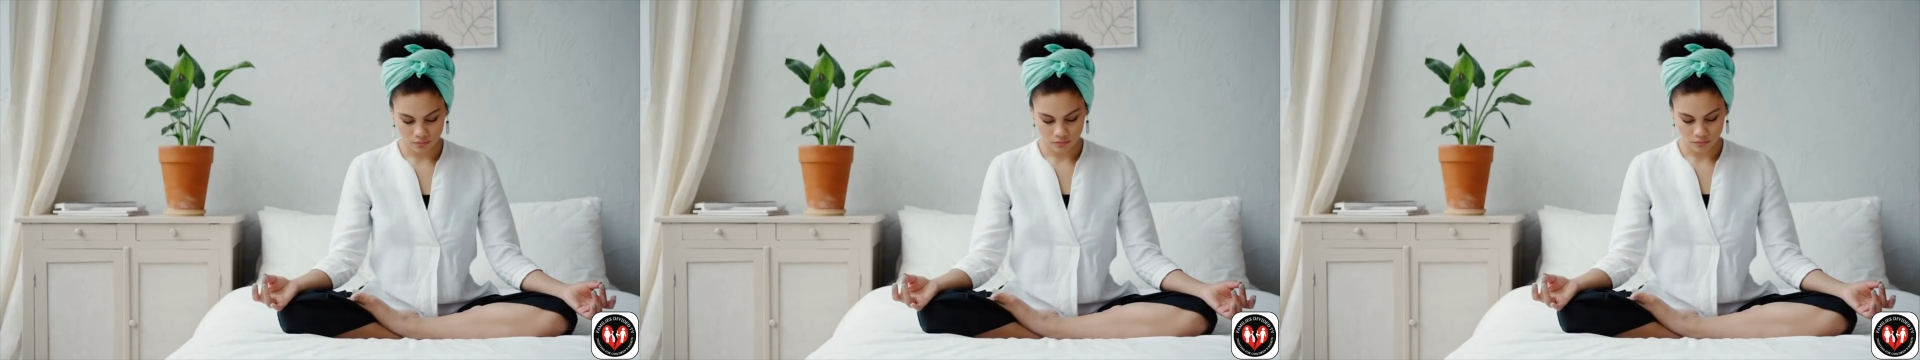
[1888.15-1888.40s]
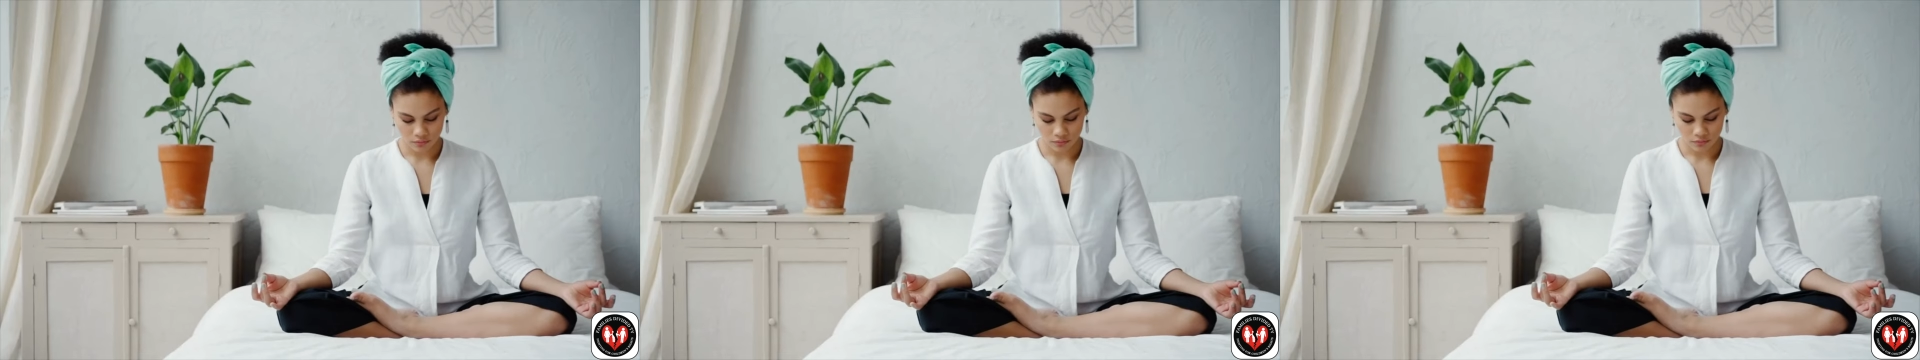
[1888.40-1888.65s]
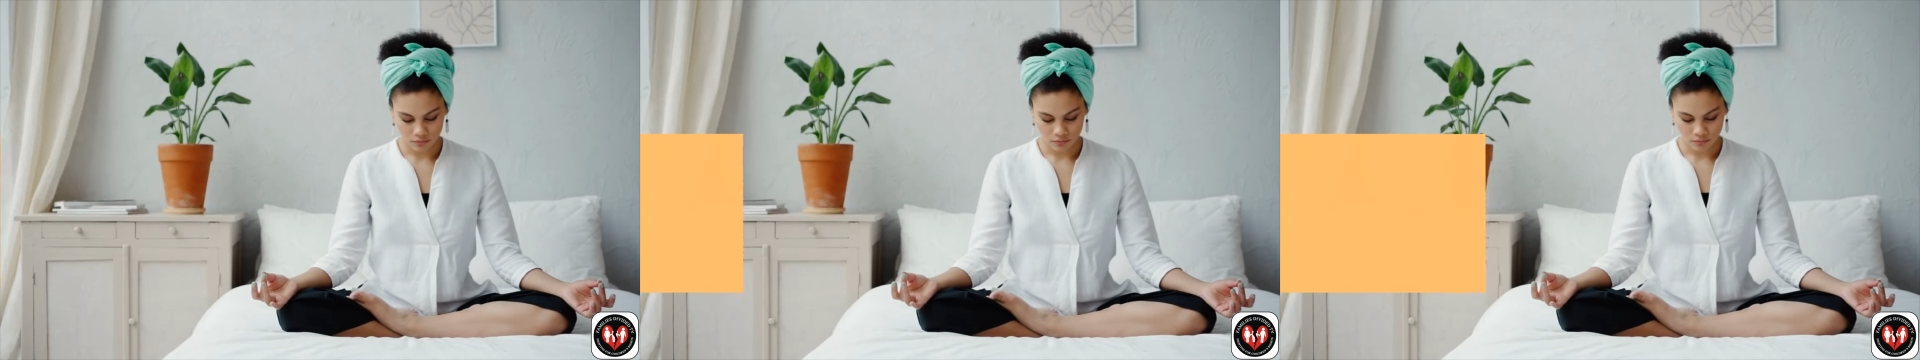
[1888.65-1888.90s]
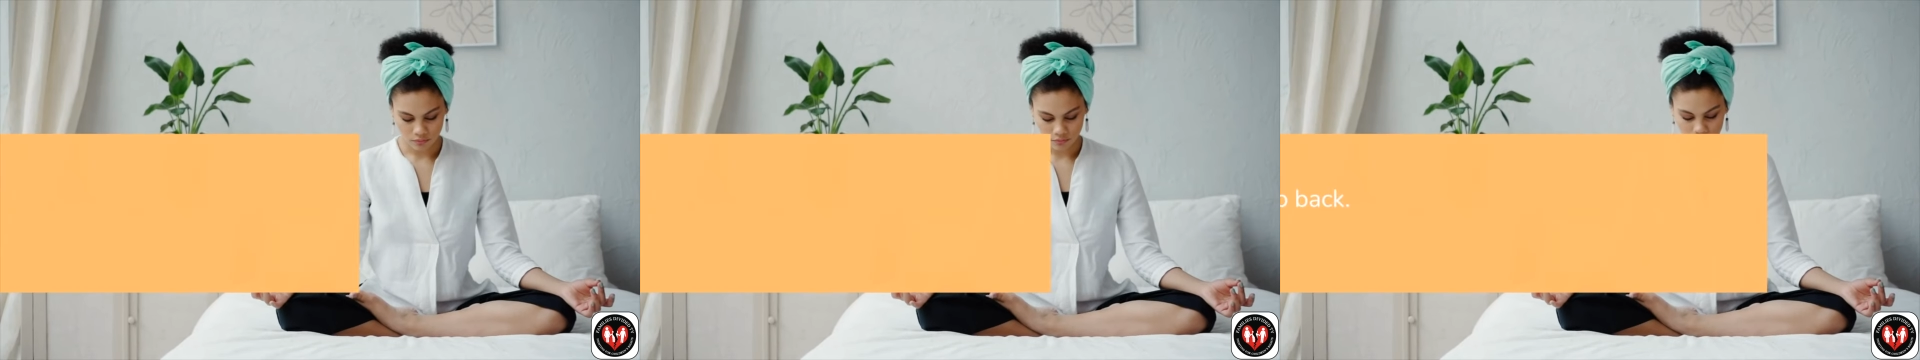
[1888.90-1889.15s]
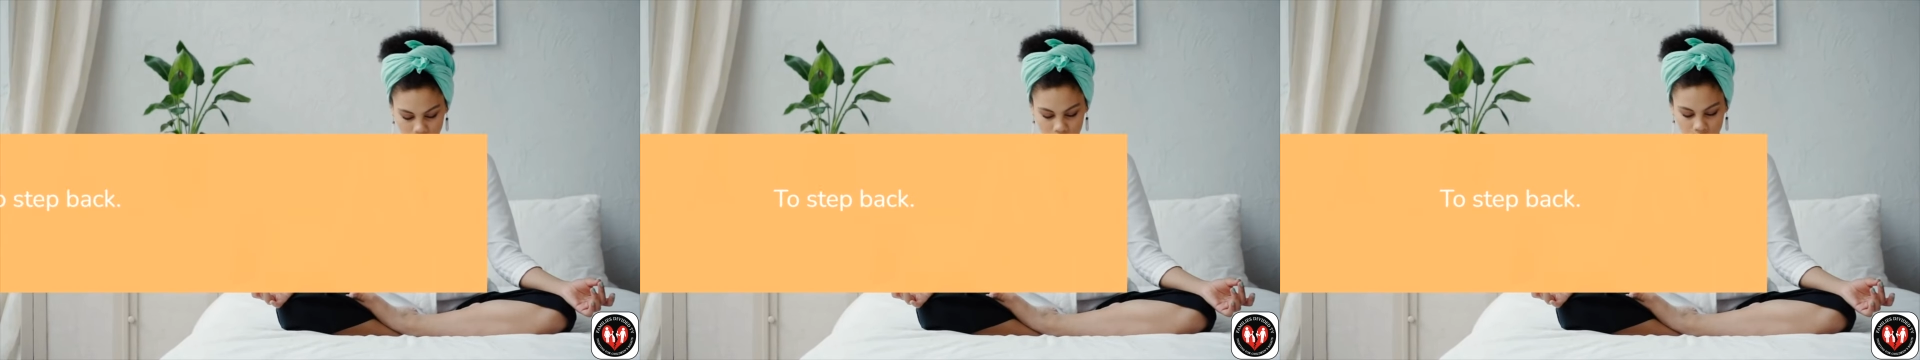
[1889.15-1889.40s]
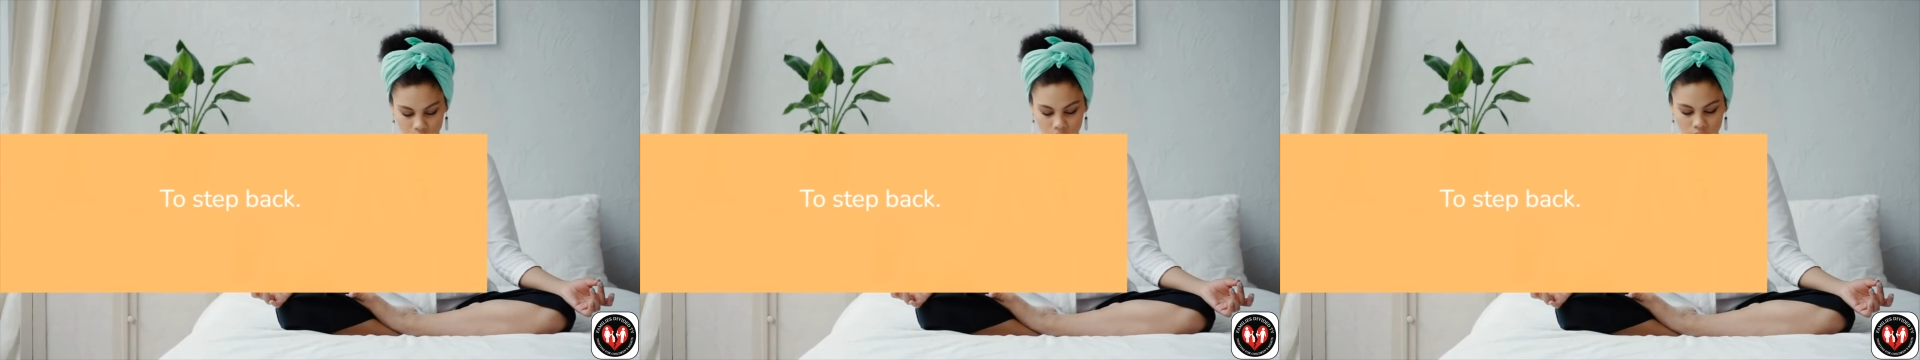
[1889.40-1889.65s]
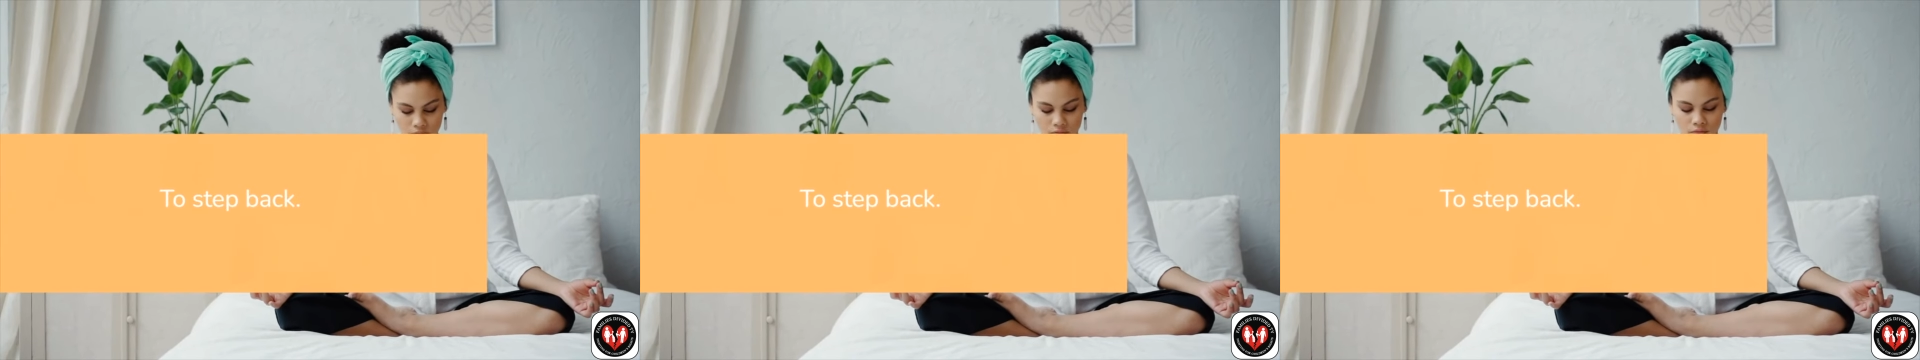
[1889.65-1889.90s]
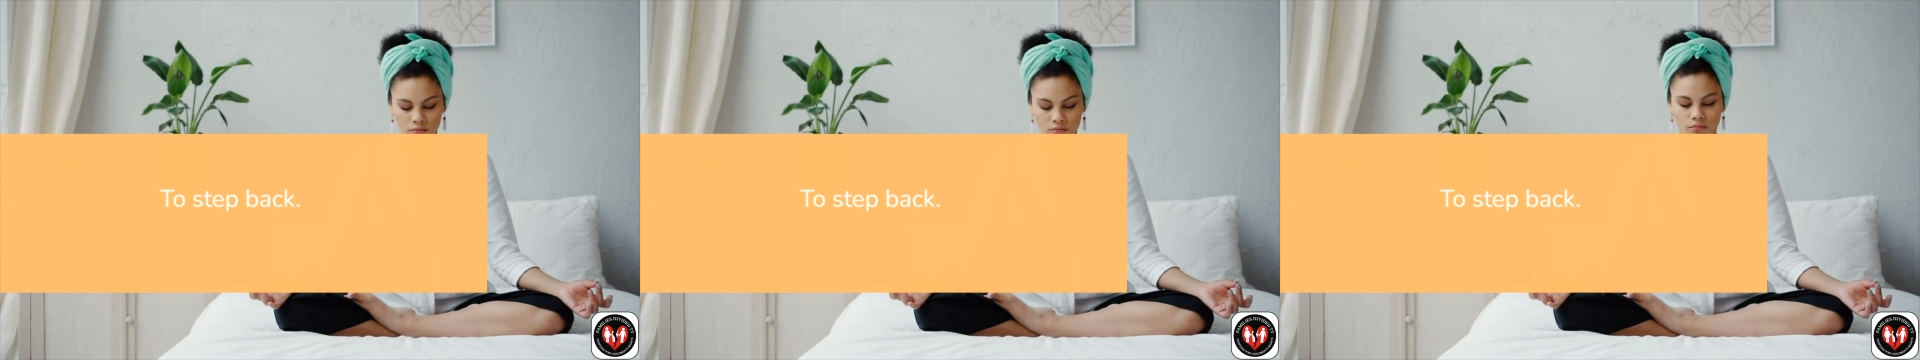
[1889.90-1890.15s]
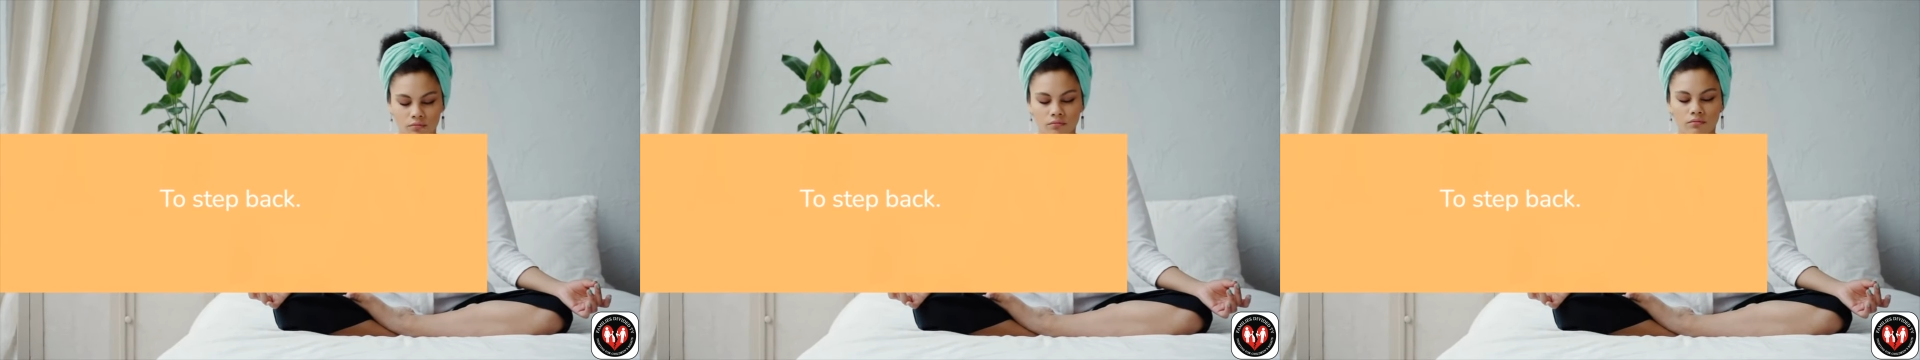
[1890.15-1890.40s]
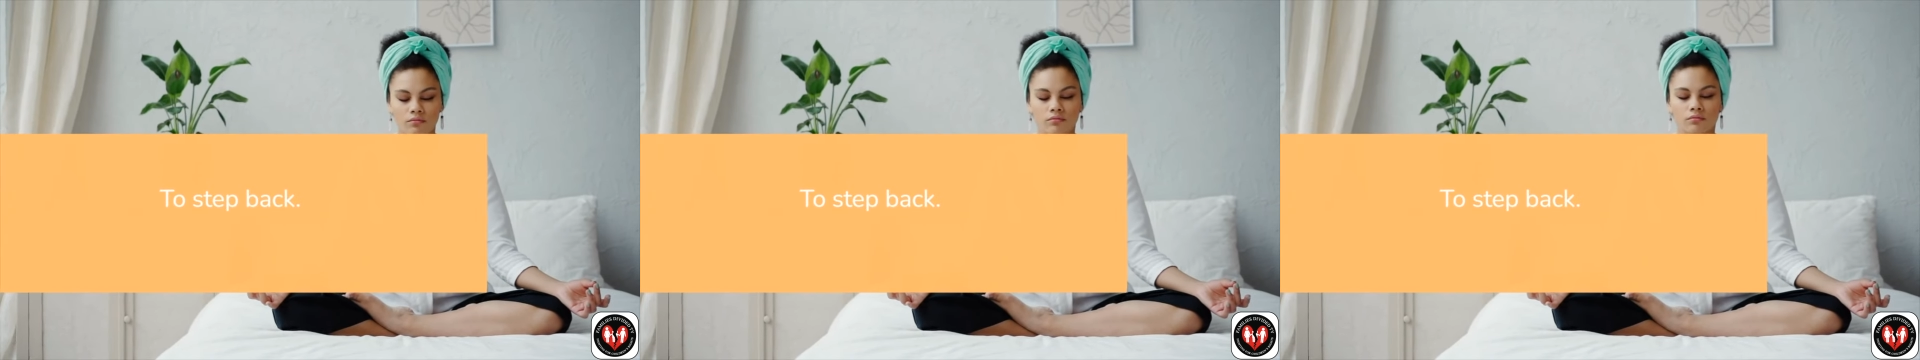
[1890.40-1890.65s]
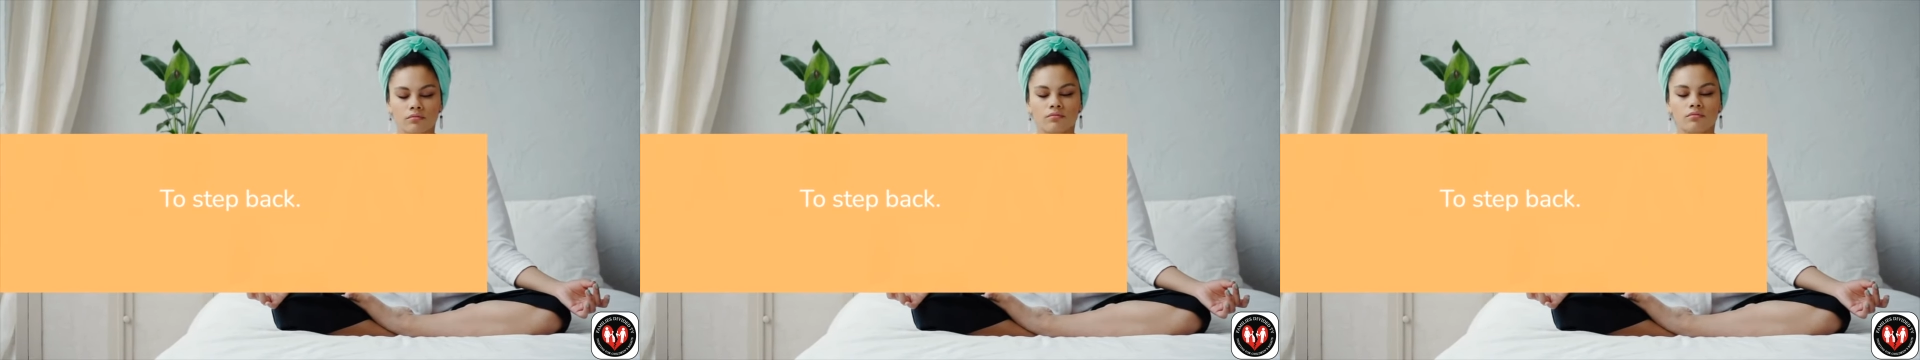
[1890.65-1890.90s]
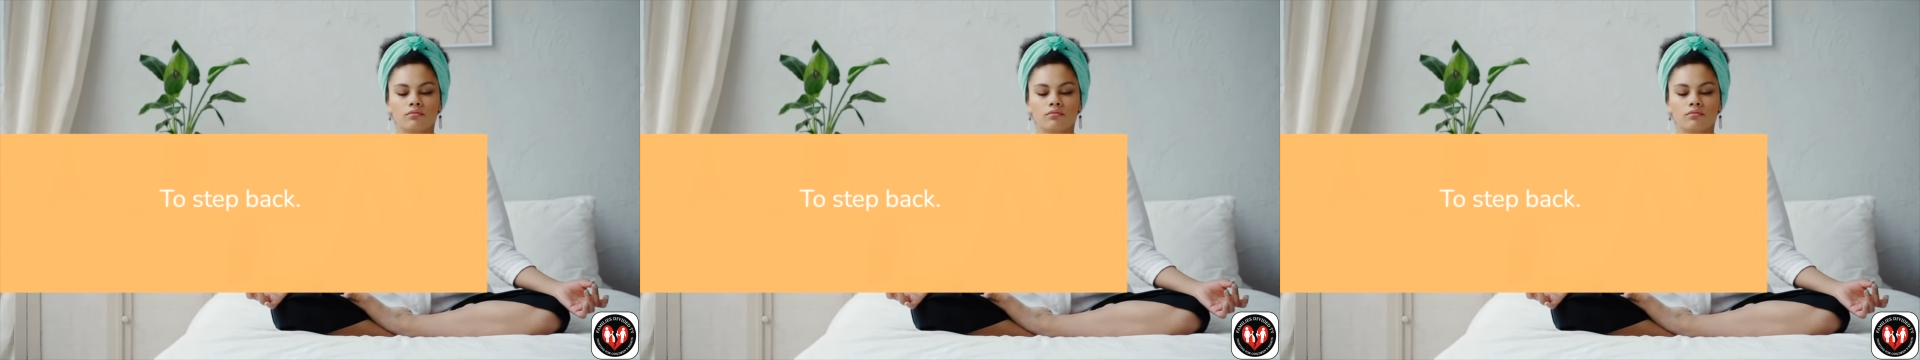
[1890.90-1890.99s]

(silence)